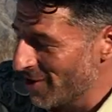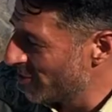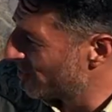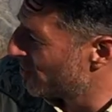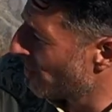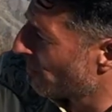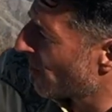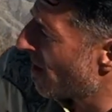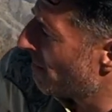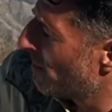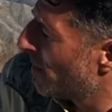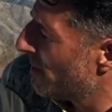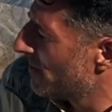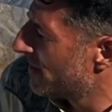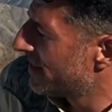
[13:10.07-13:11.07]
I know it's jumping around,
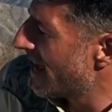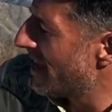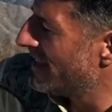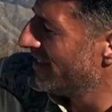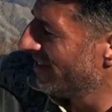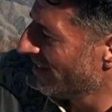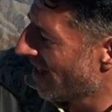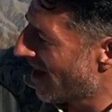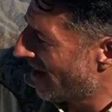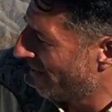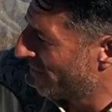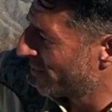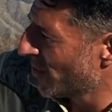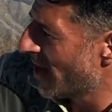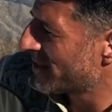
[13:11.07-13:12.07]
but tent
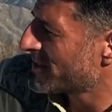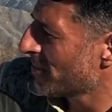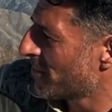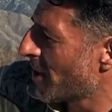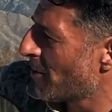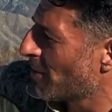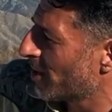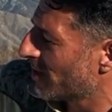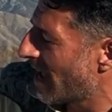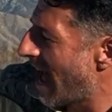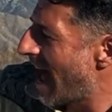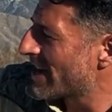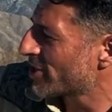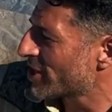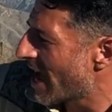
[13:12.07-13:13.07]
life. So that's something I want,
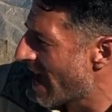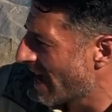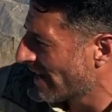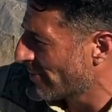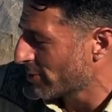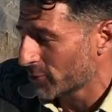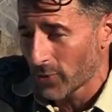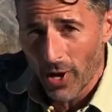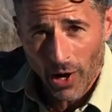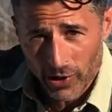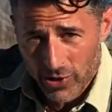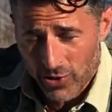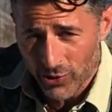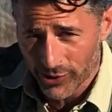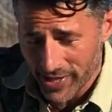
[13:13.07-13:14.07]
hashtag, which we
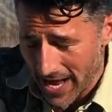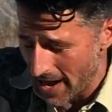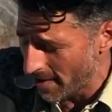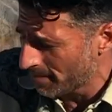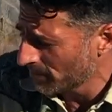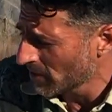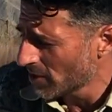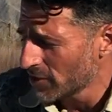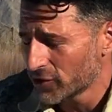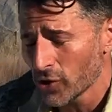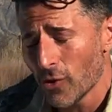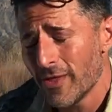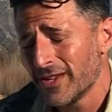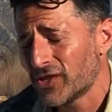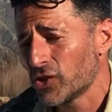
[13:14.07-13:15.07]
all use now.
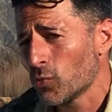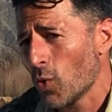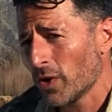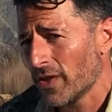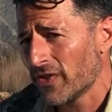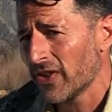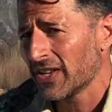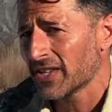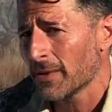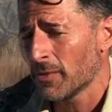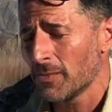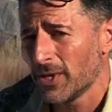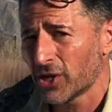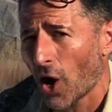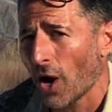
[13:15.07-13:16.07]
So this is one of the things I'm
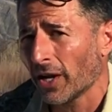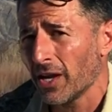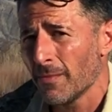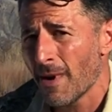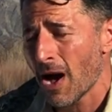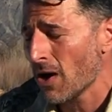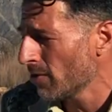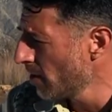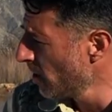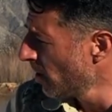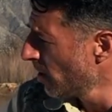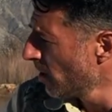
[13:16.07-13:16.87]
gonna be talking about.